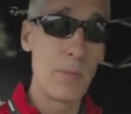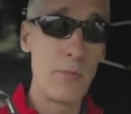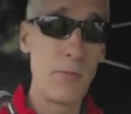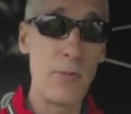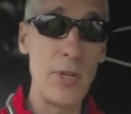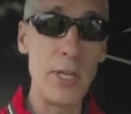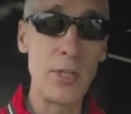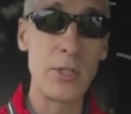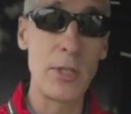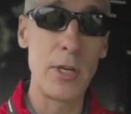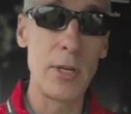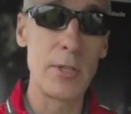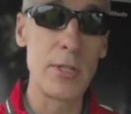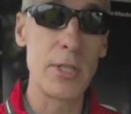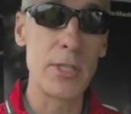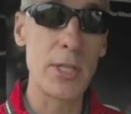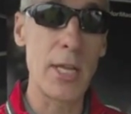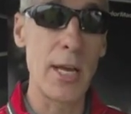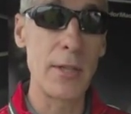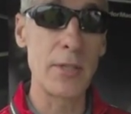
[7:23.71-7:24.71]
features.
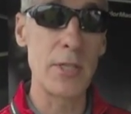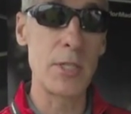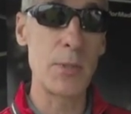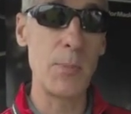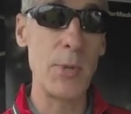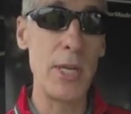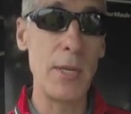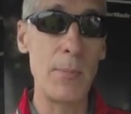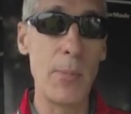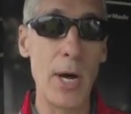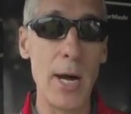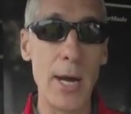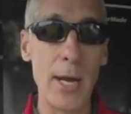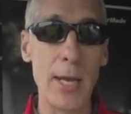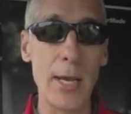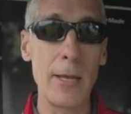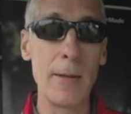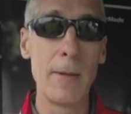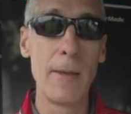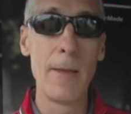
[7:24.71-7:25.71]
It's got the speed
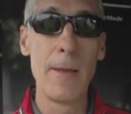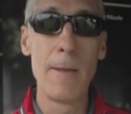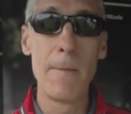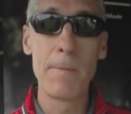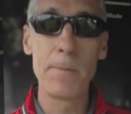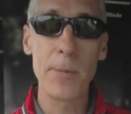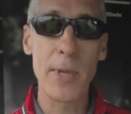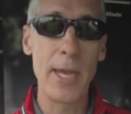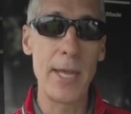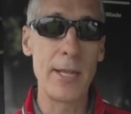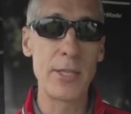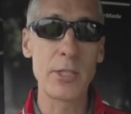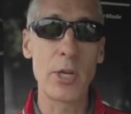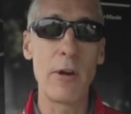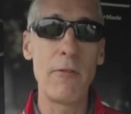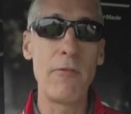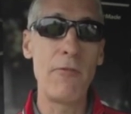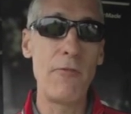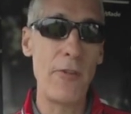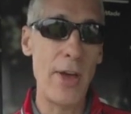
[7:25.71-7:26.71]
pocket, and it's
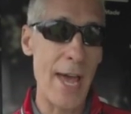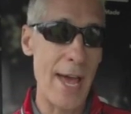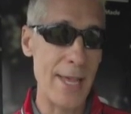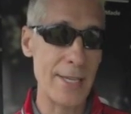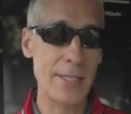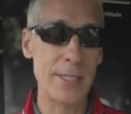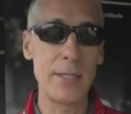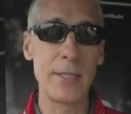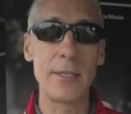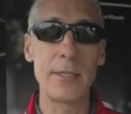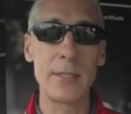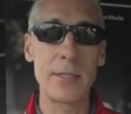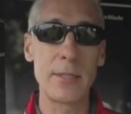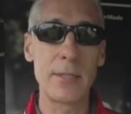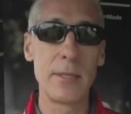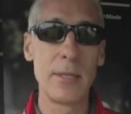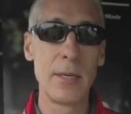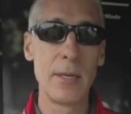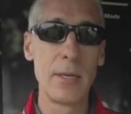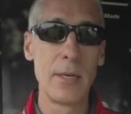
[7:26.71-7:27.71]
our fastest
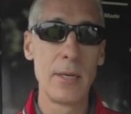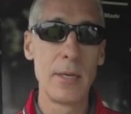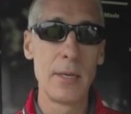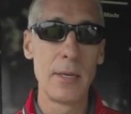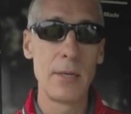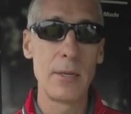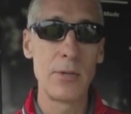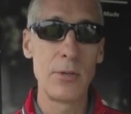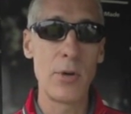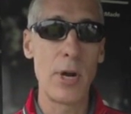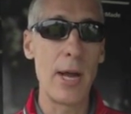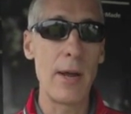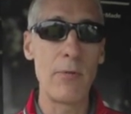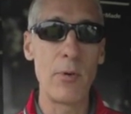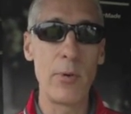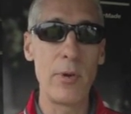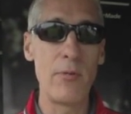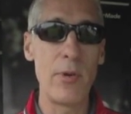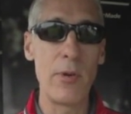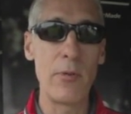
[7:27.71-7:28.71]

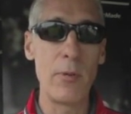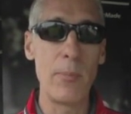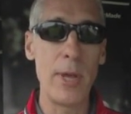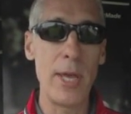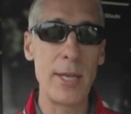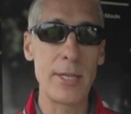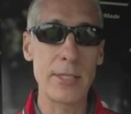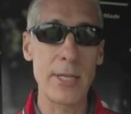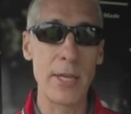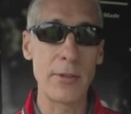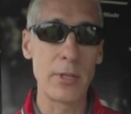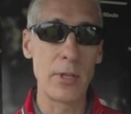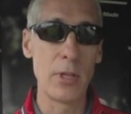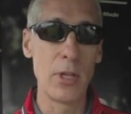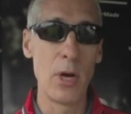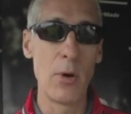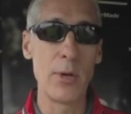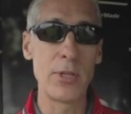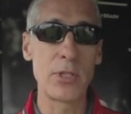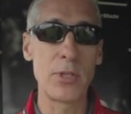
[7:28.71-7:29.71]
driver we've ever made. It's got the
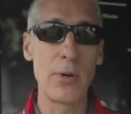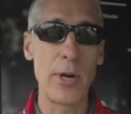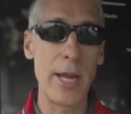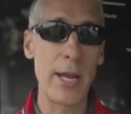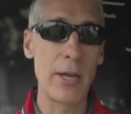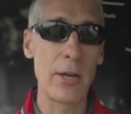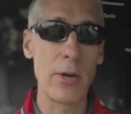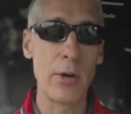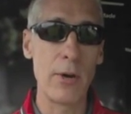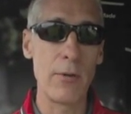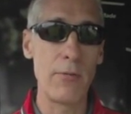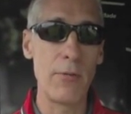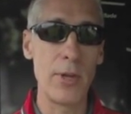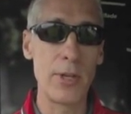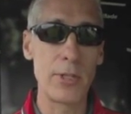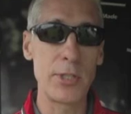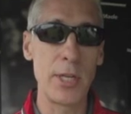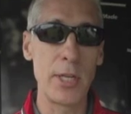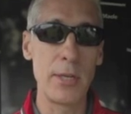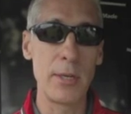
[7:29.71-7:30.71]
lowest drag
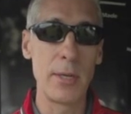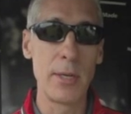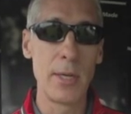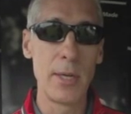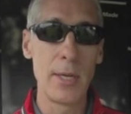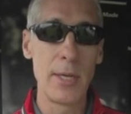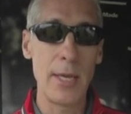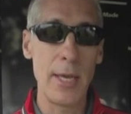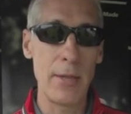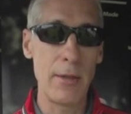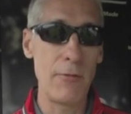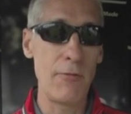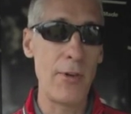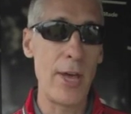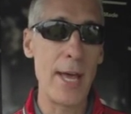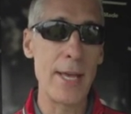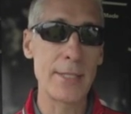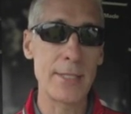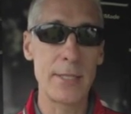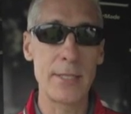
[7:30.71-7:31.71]
coefficient and the
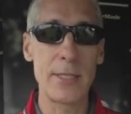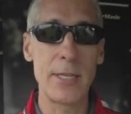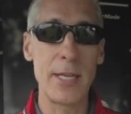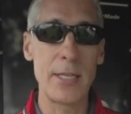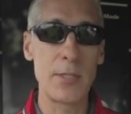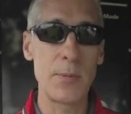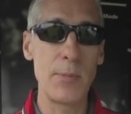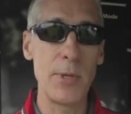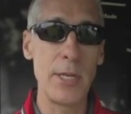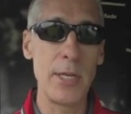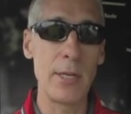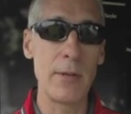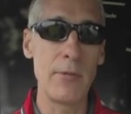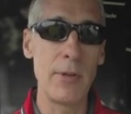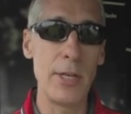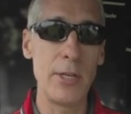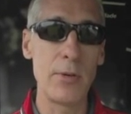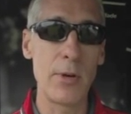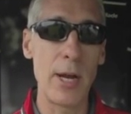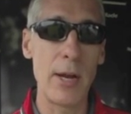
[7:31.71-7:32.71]
fastest head speed of
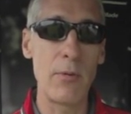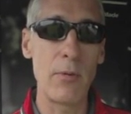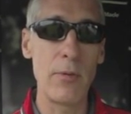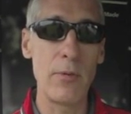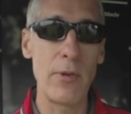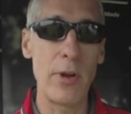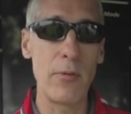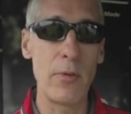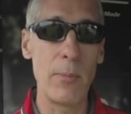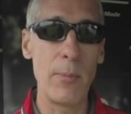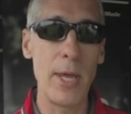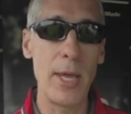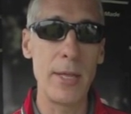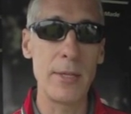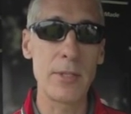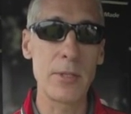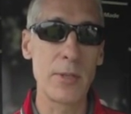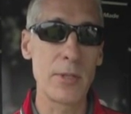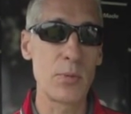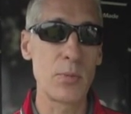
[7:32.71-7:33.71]
any driver we've ever
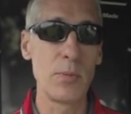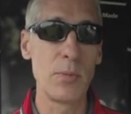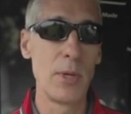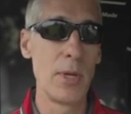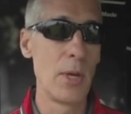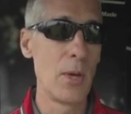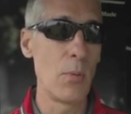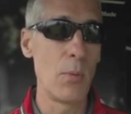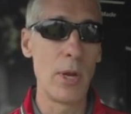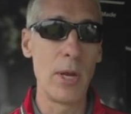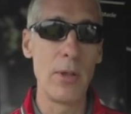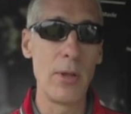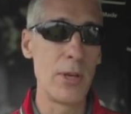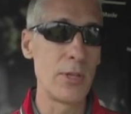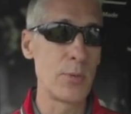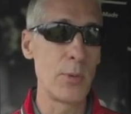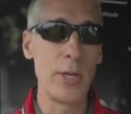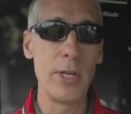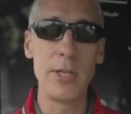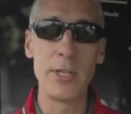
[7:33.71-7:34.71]
made. So it's one of
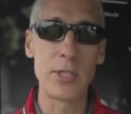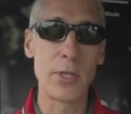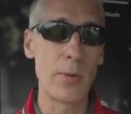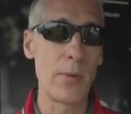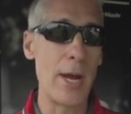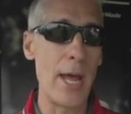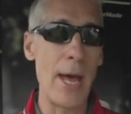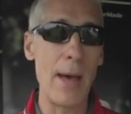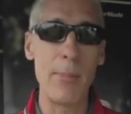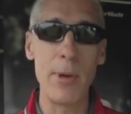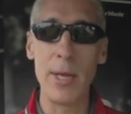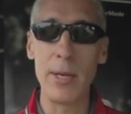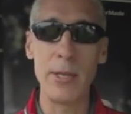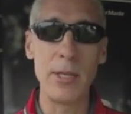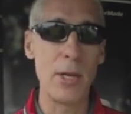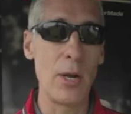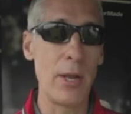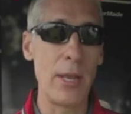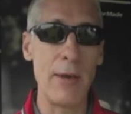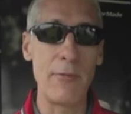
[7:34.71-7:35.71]
those where you just grab it,
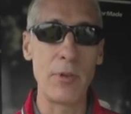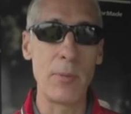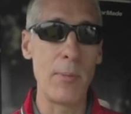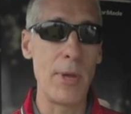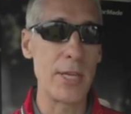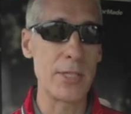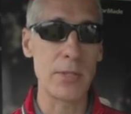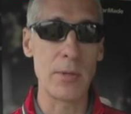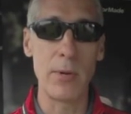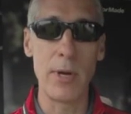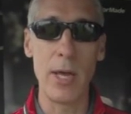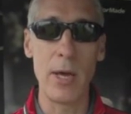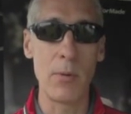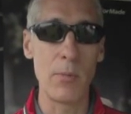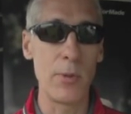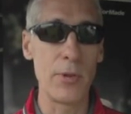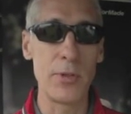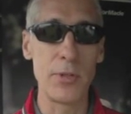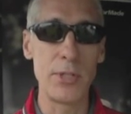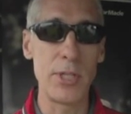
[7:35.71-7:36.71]
you don't have to mess
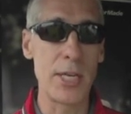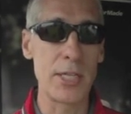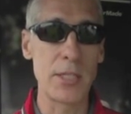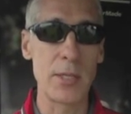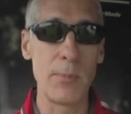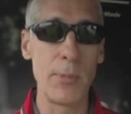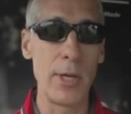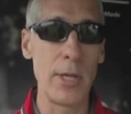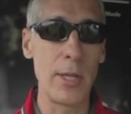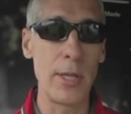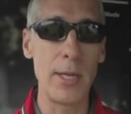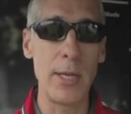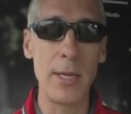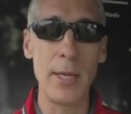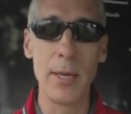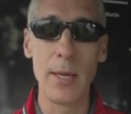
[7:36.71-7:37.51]
around with adjustability,